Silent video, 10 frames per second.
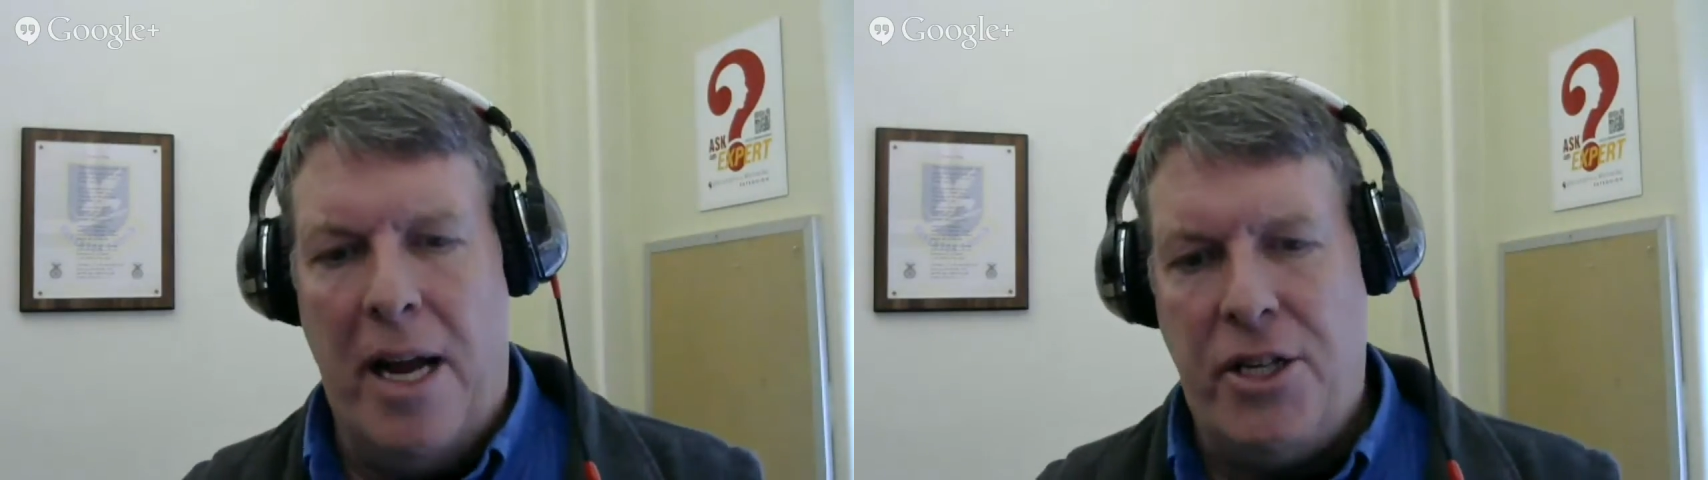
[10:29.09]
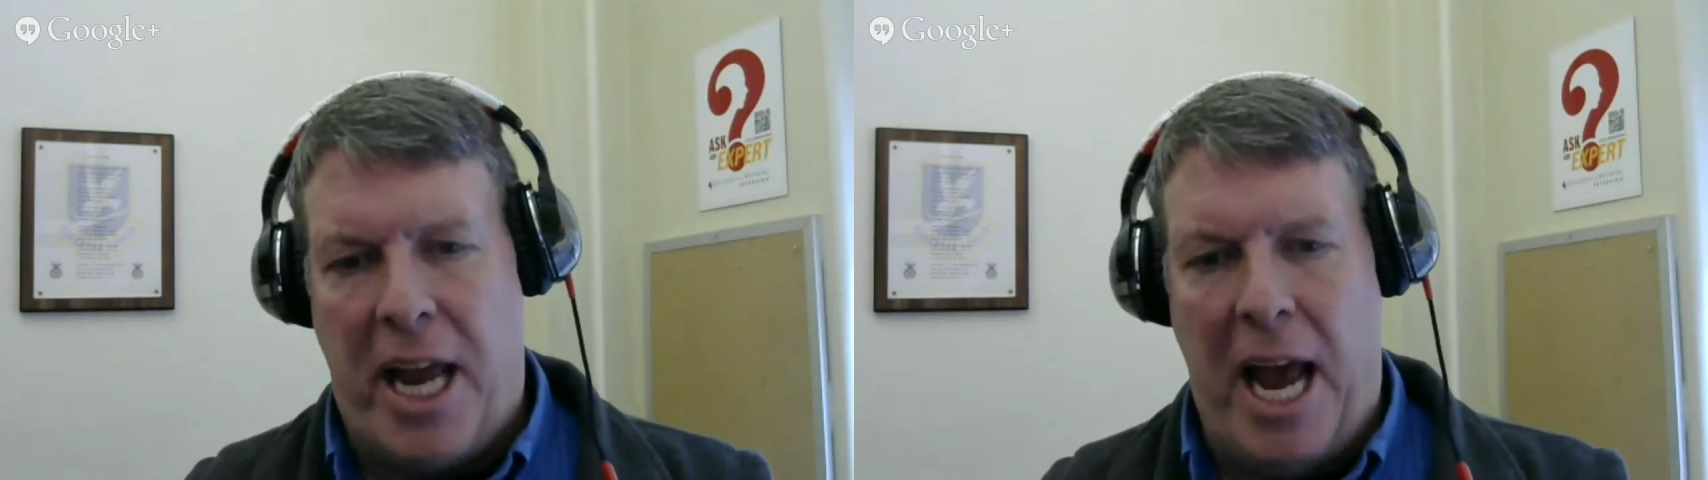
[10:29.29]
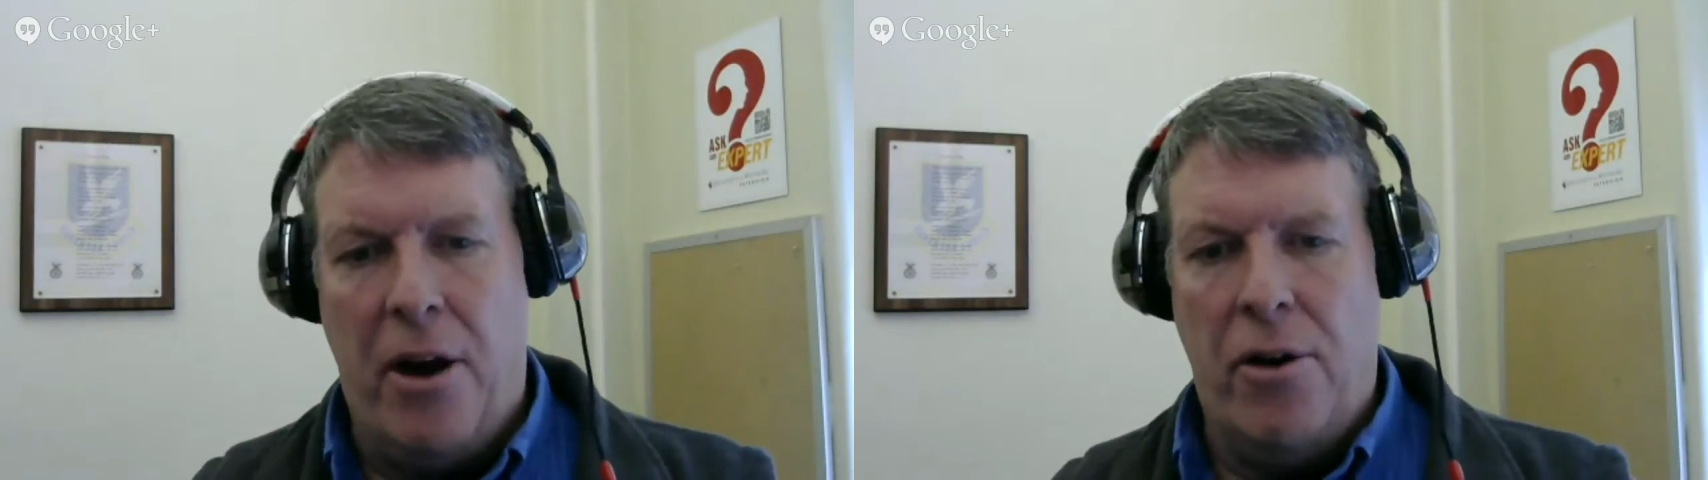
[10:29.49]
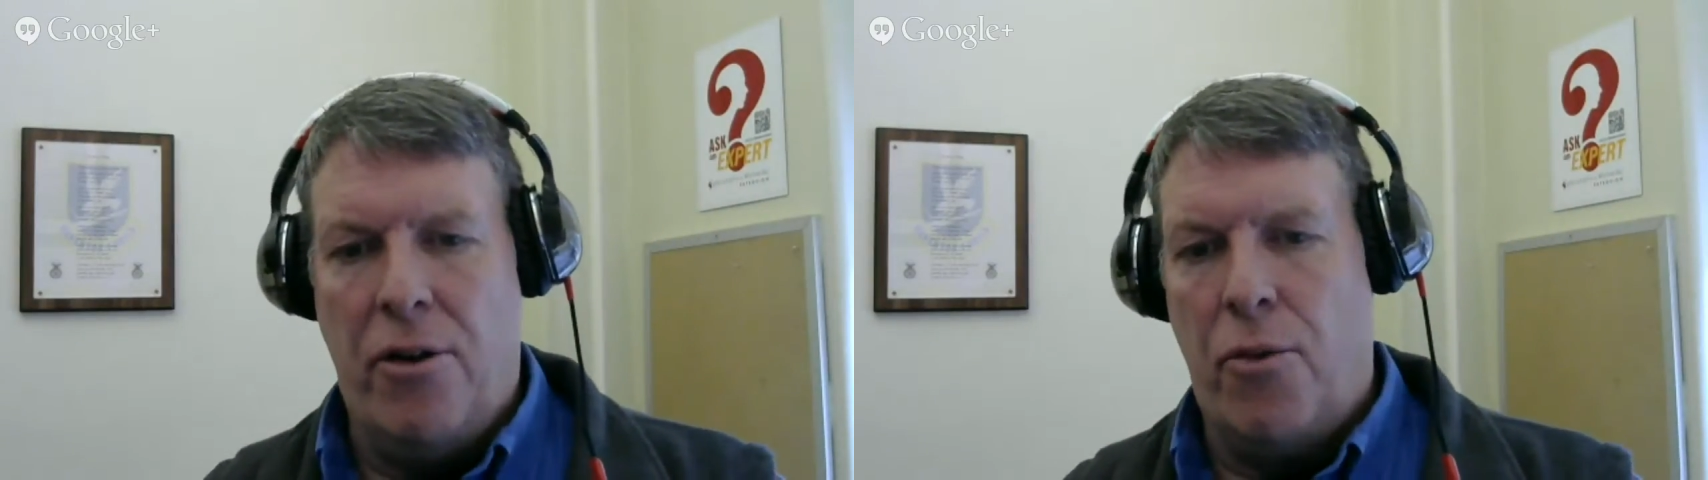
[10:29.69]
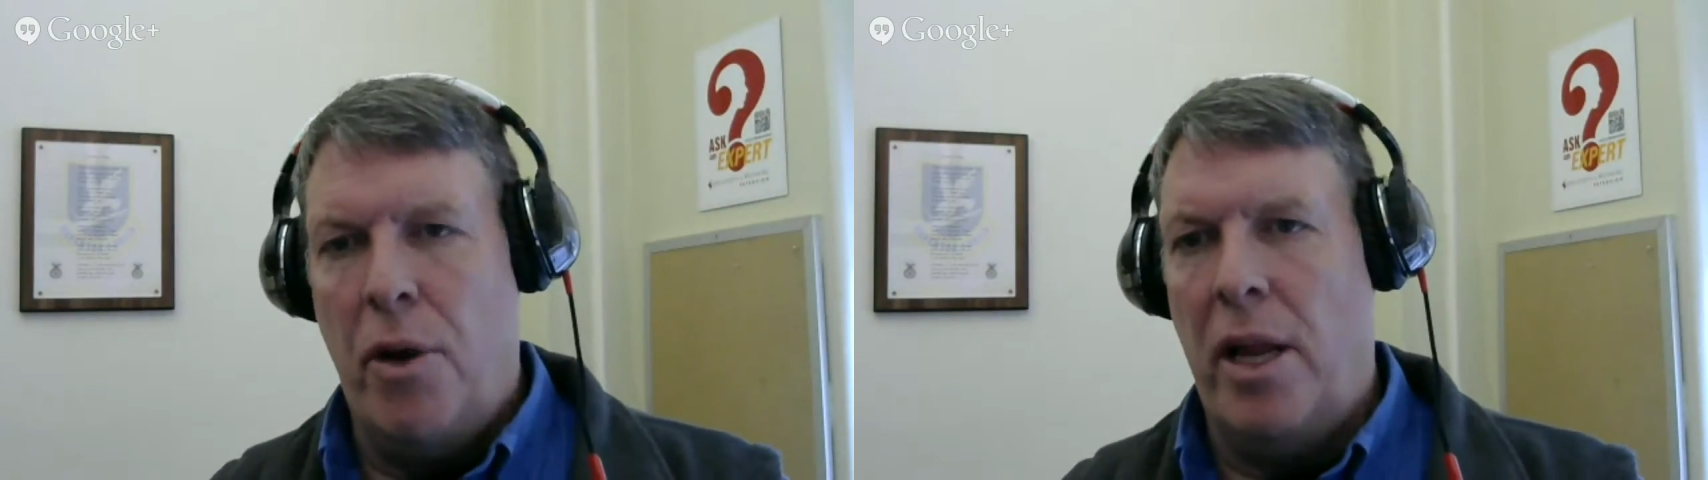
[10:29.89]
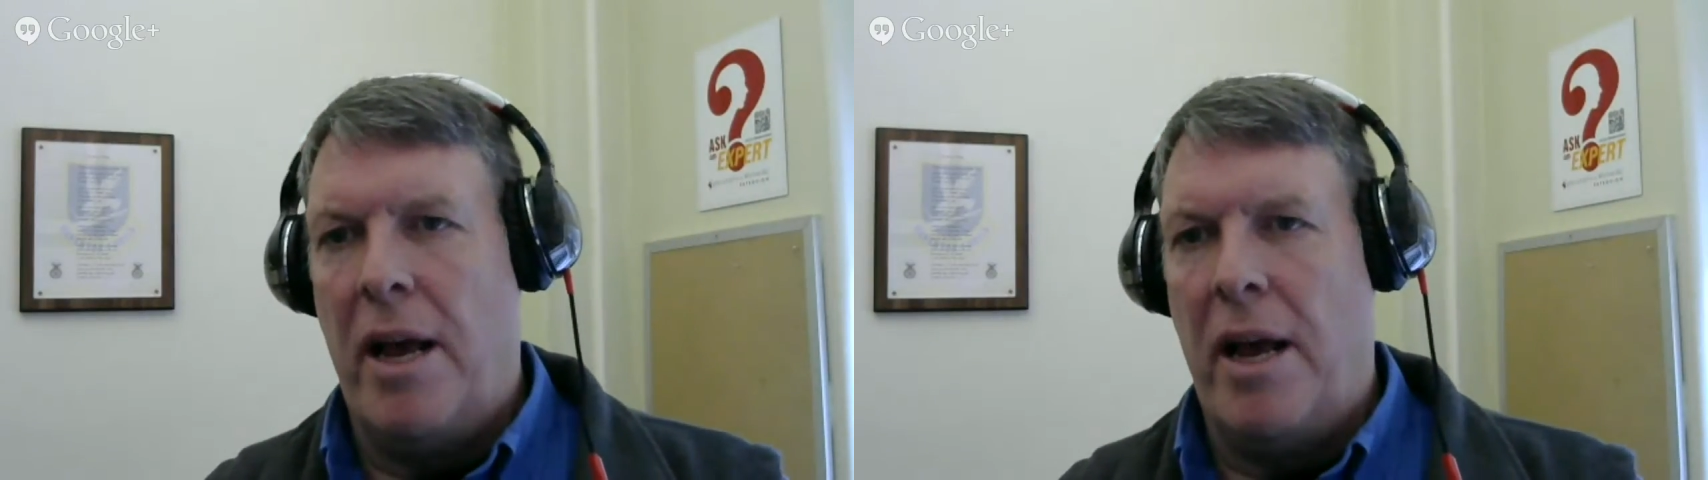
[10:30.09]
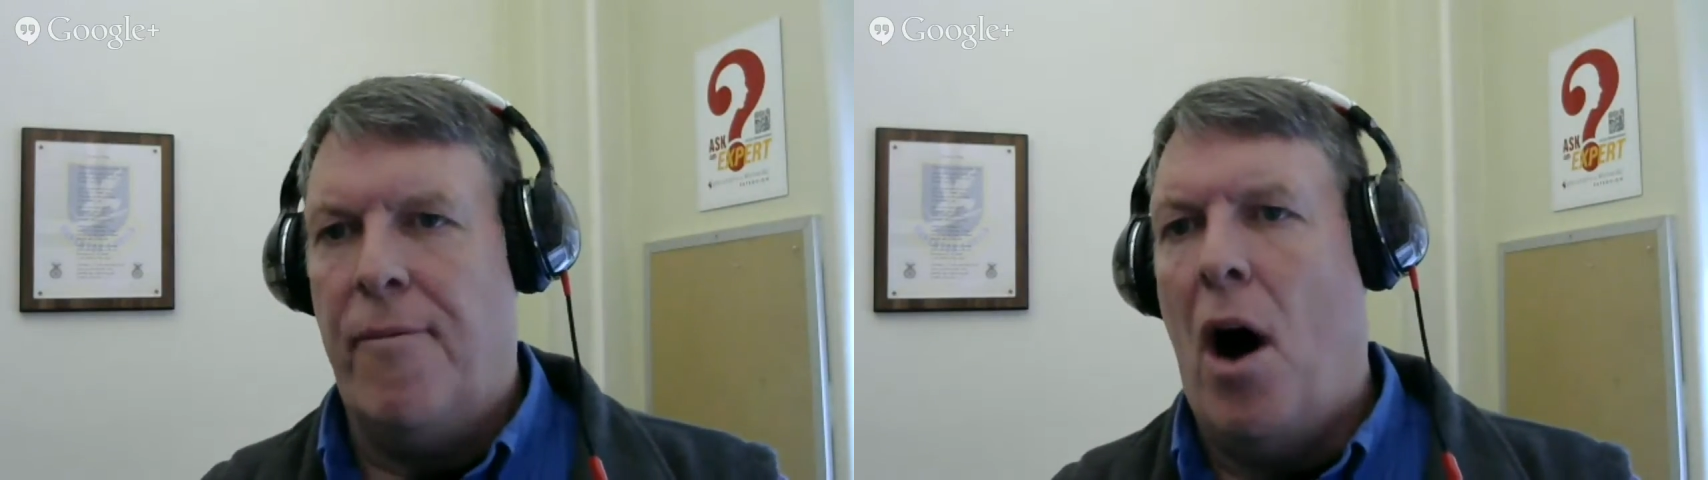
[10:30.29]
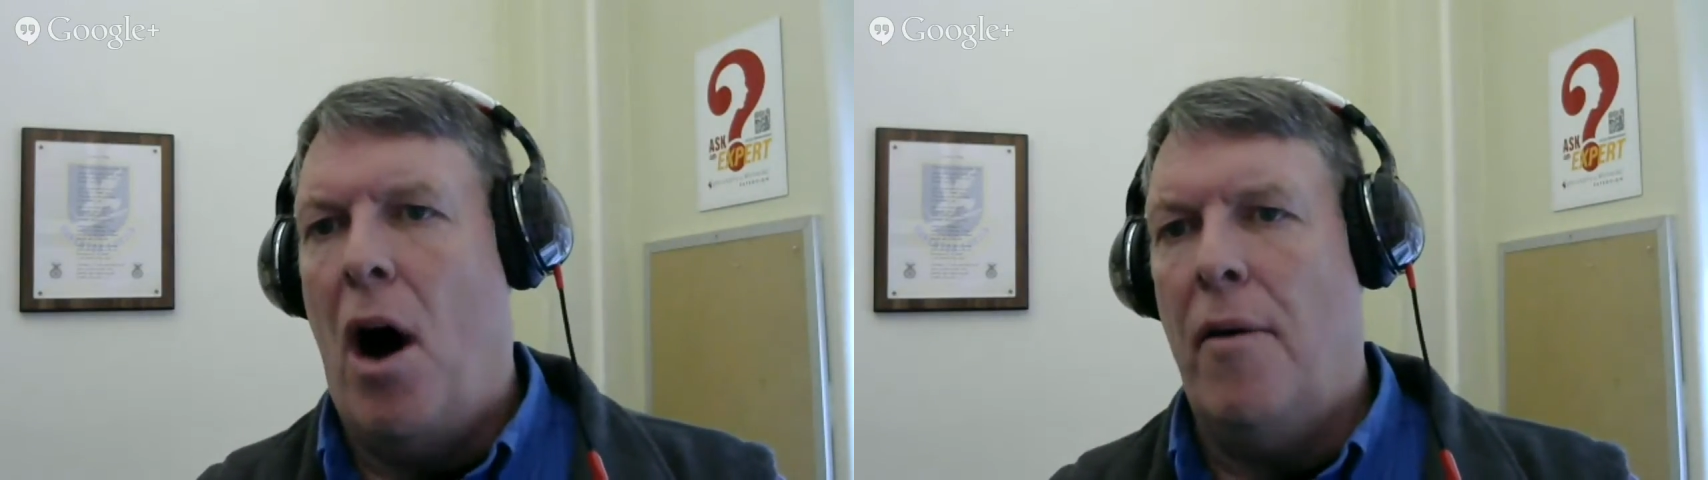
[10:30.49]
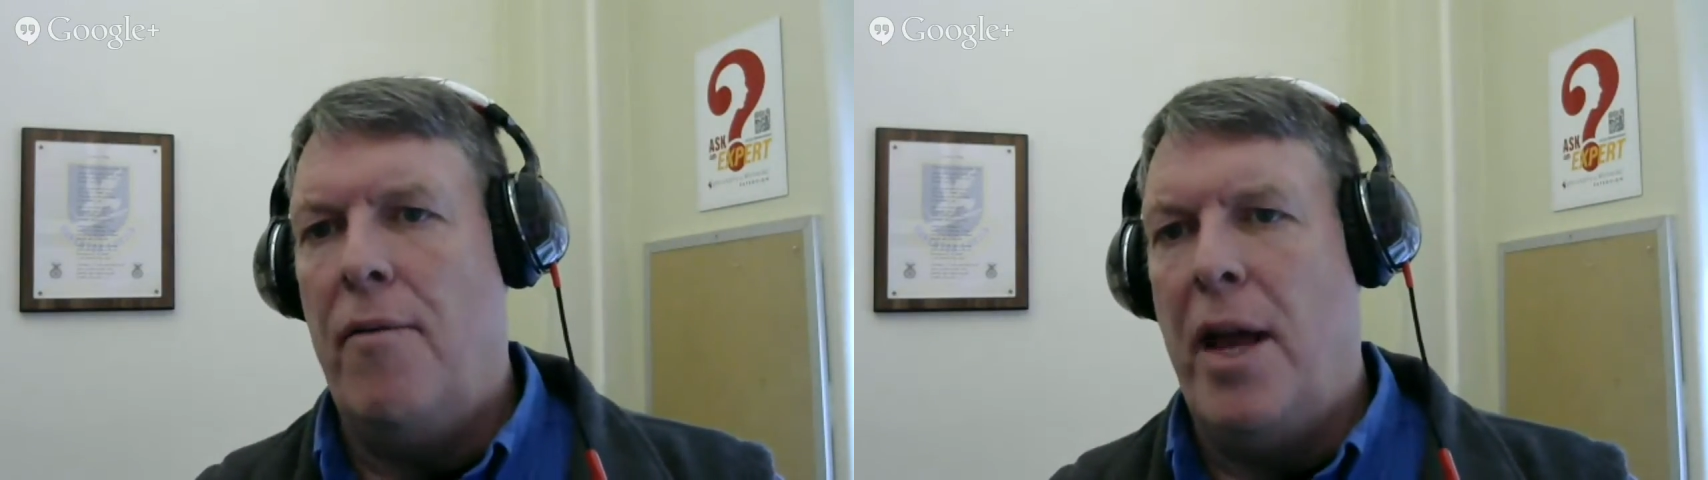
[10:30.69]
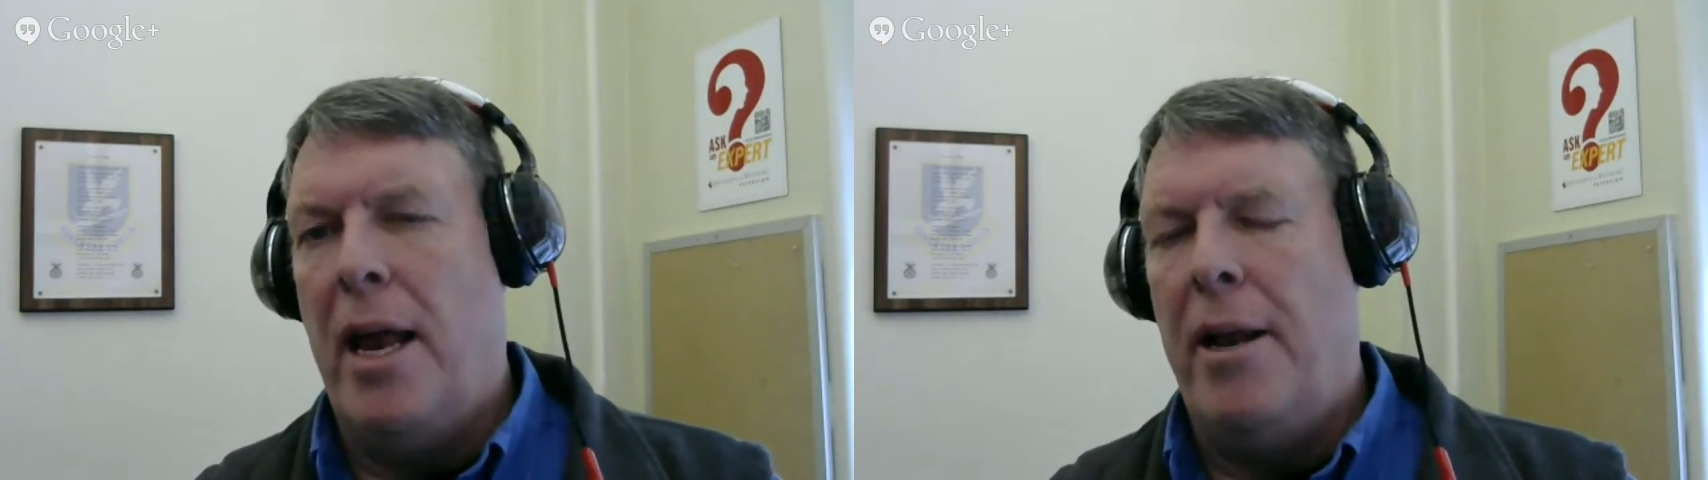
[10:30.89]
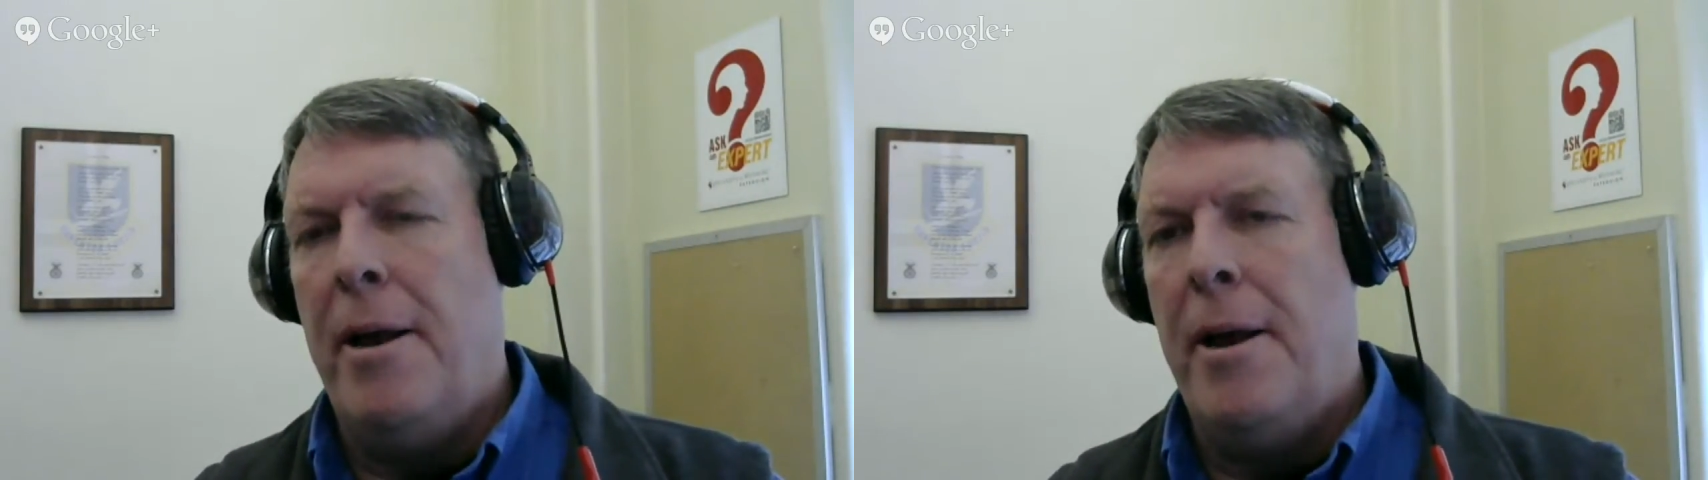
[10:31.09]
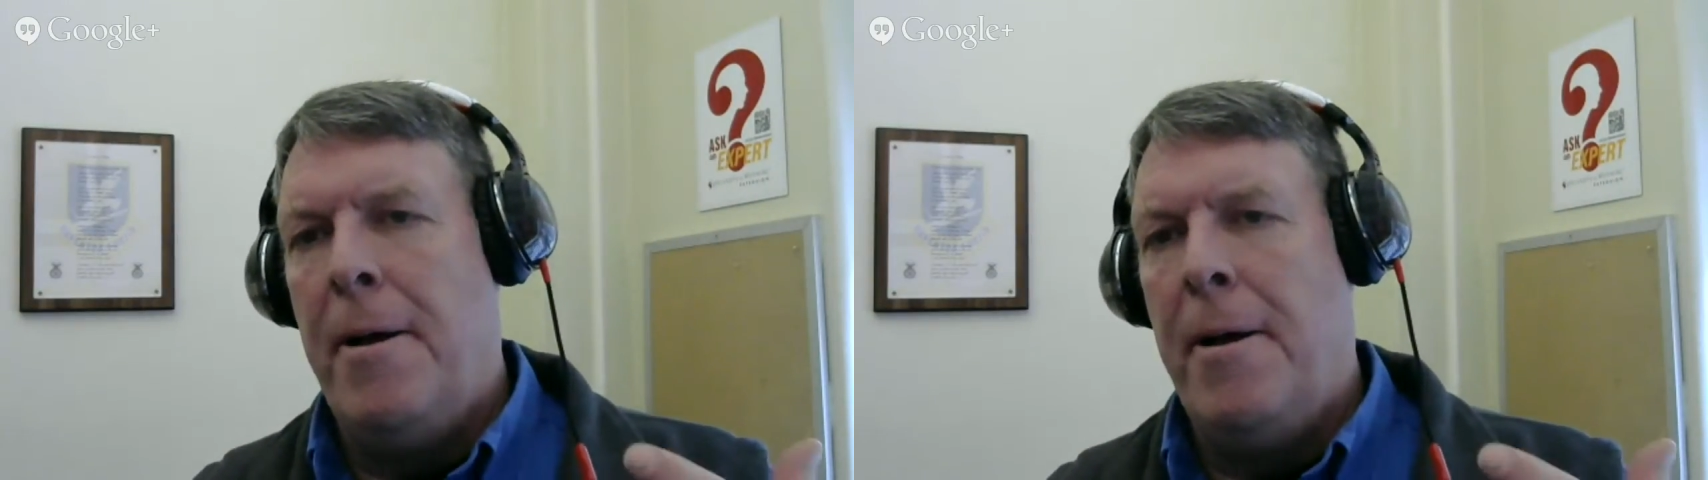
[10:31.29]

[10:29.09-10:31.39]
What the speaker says: educators really involved. And